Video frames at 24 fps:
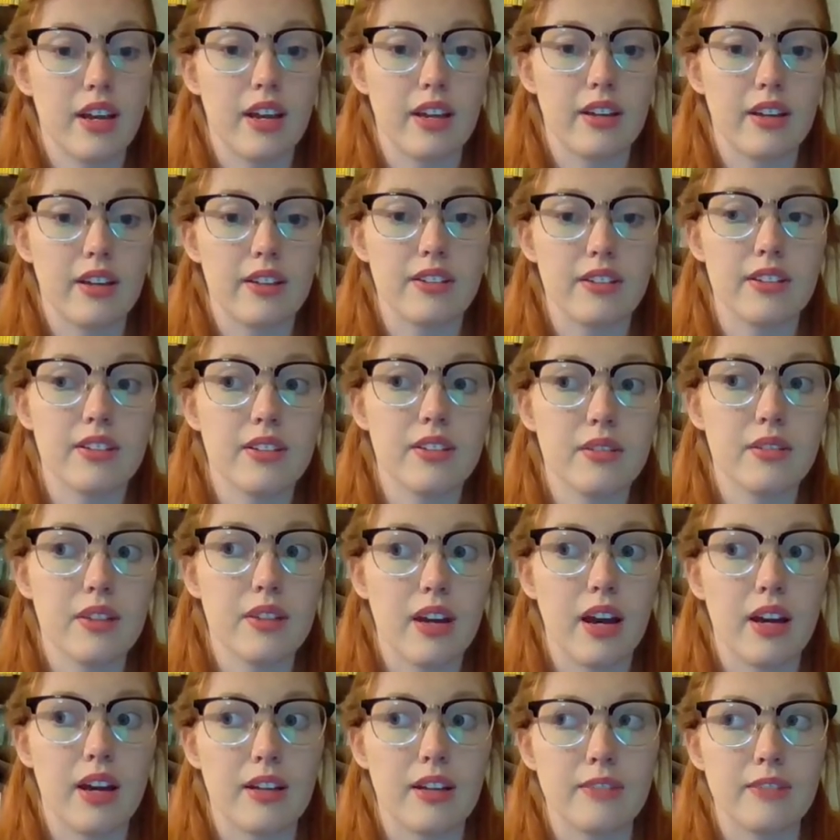and
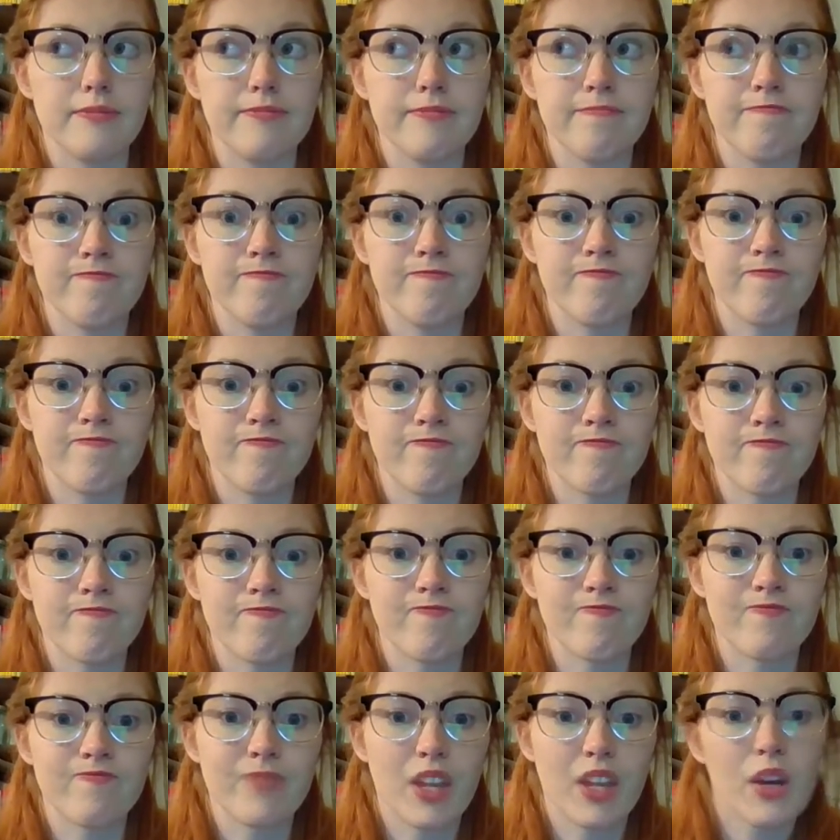um,
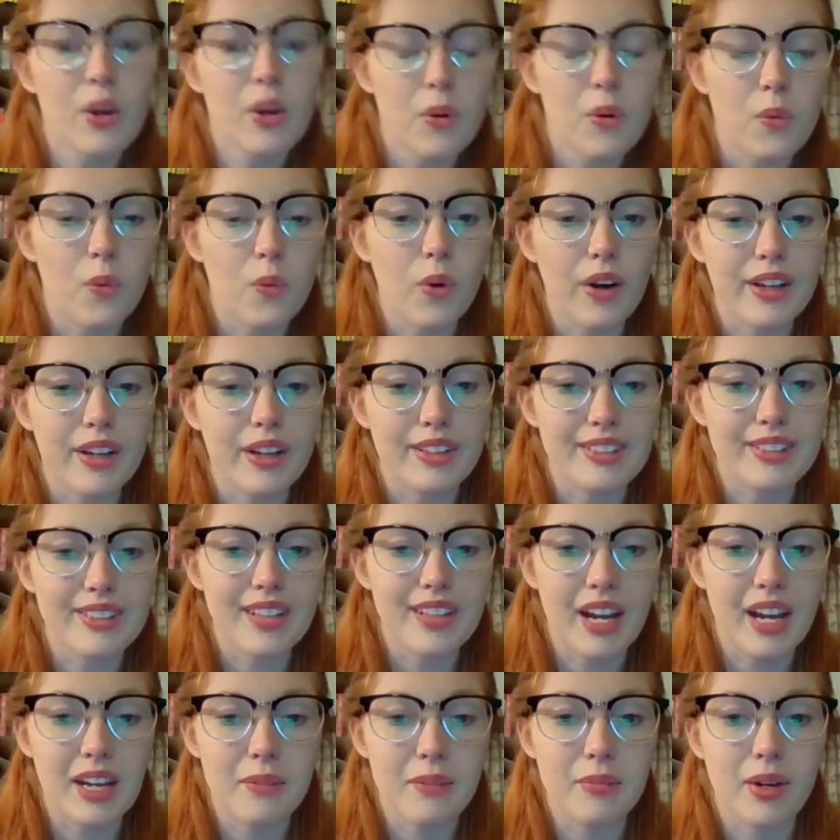one
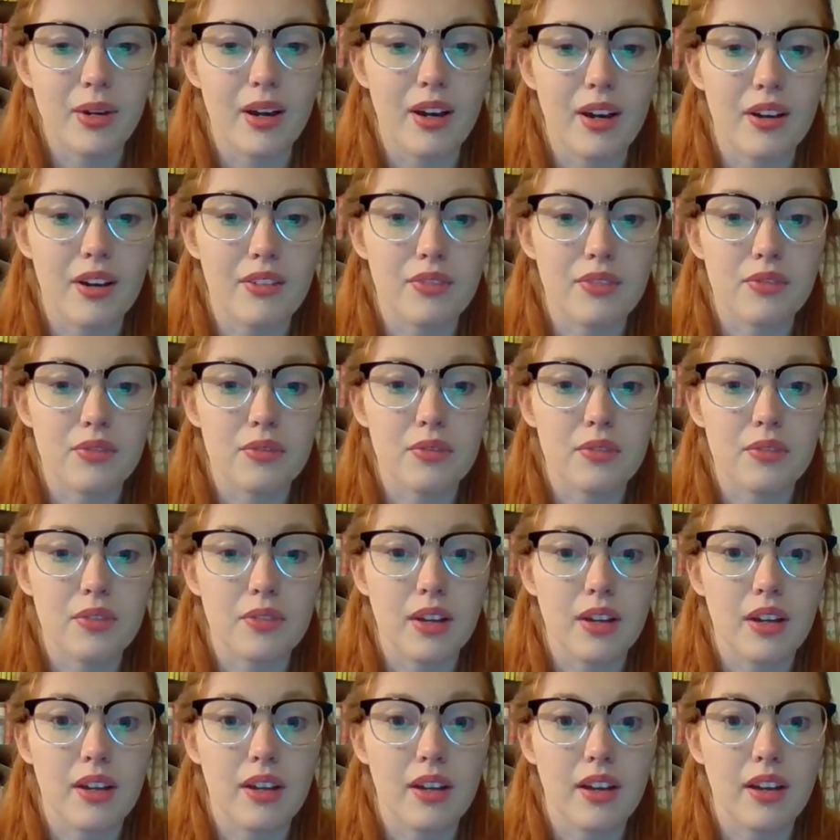type of
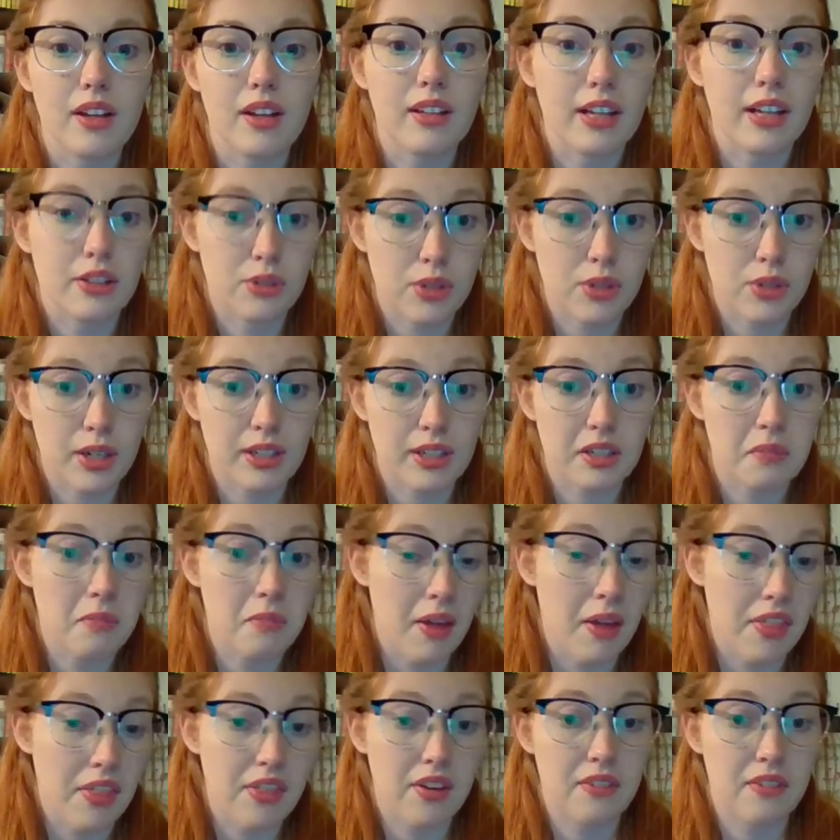electronic
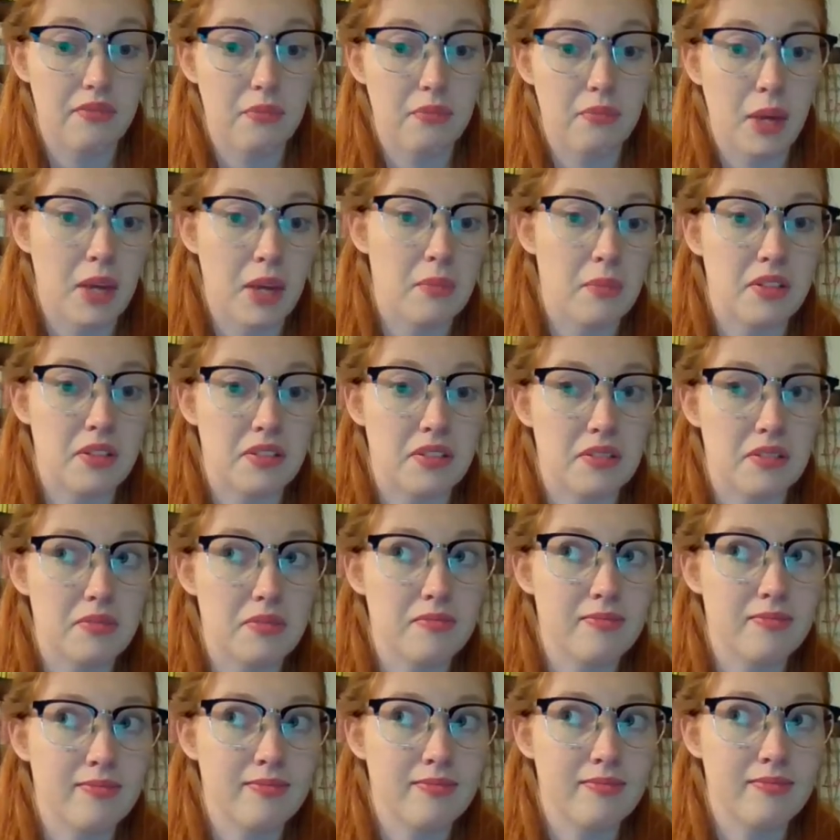method of payment
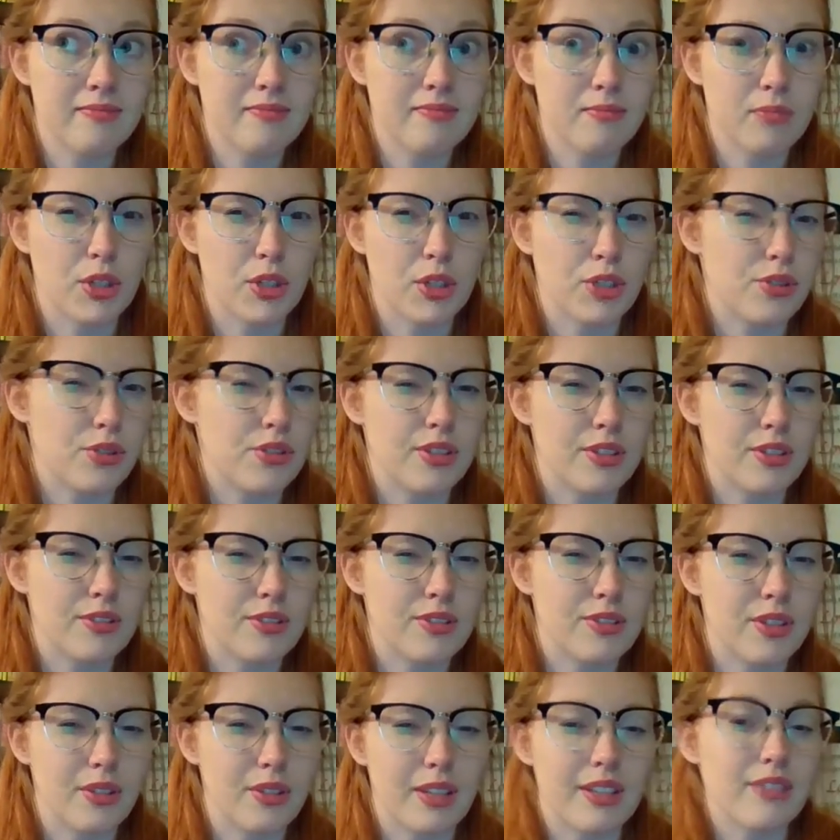purchaser.
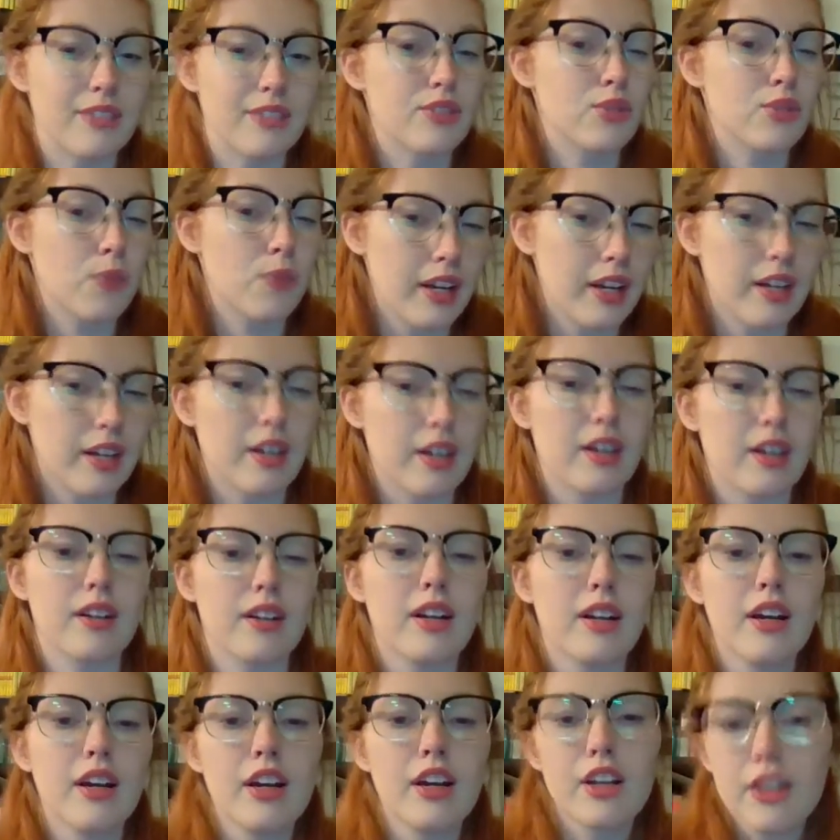So like
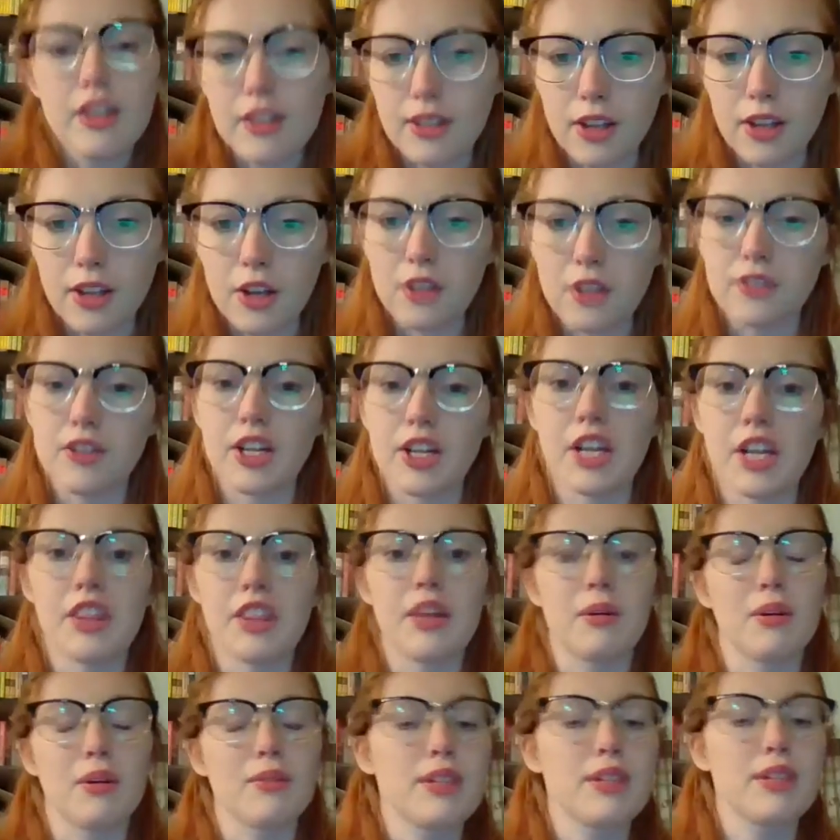Square, Clover,
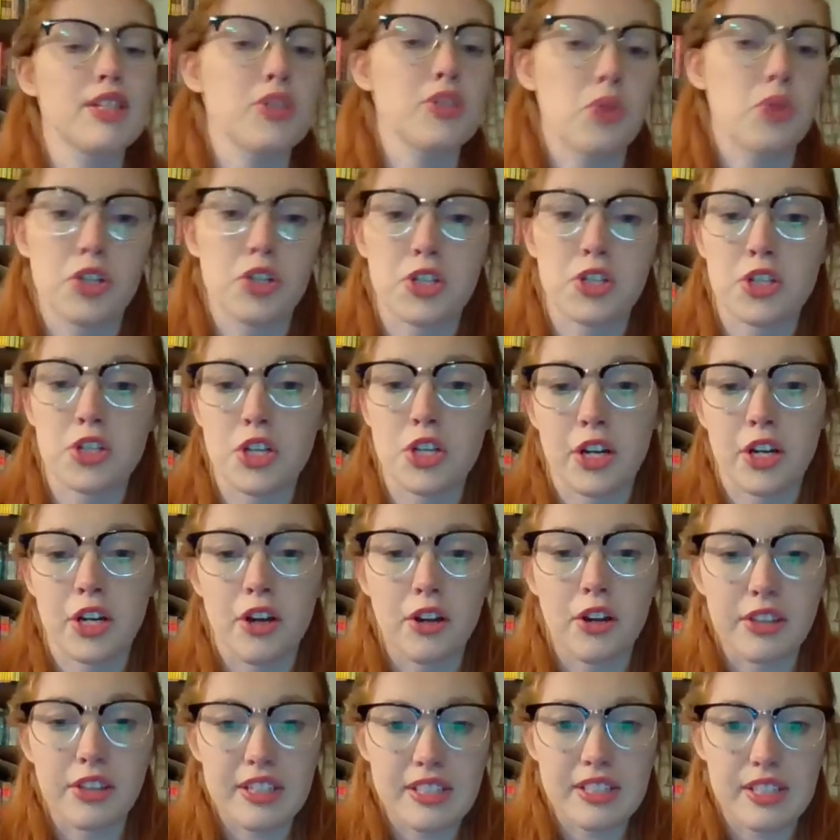they were researching
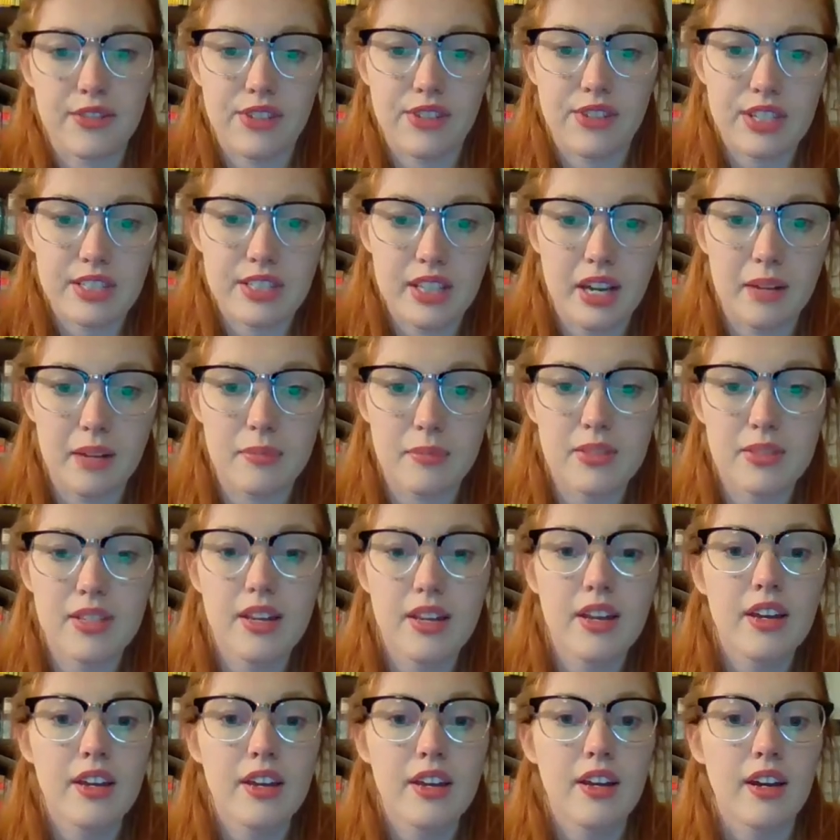all these different types
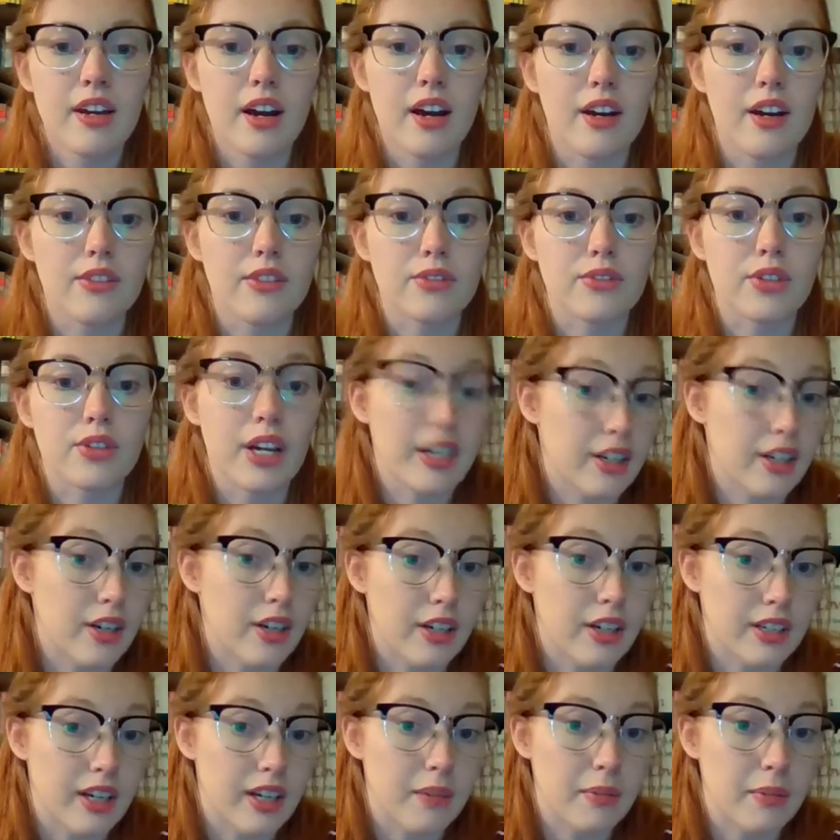of credit
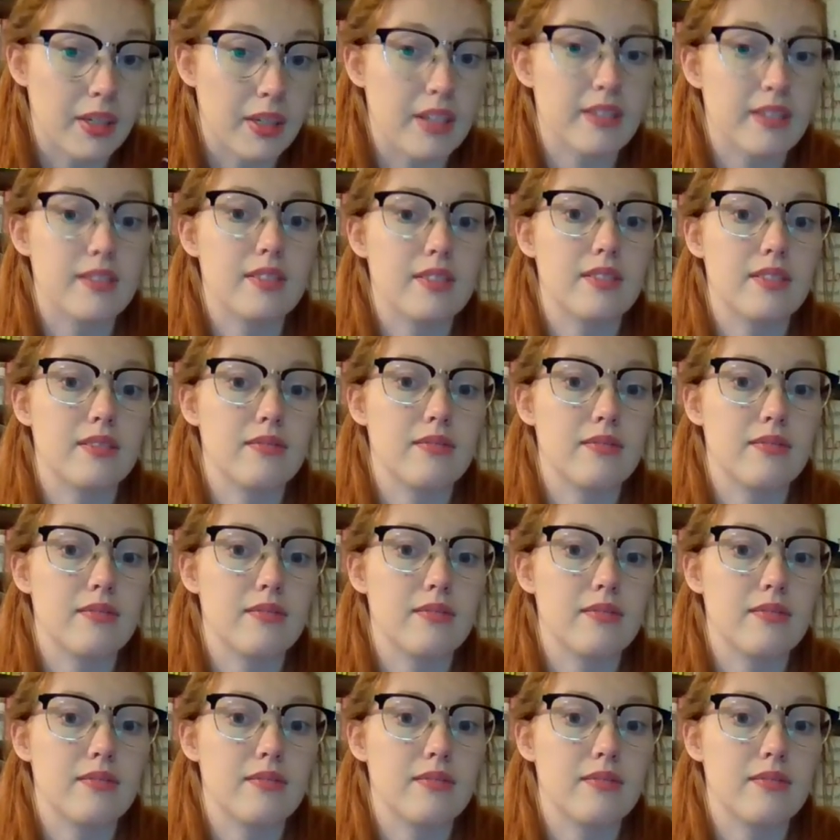card companies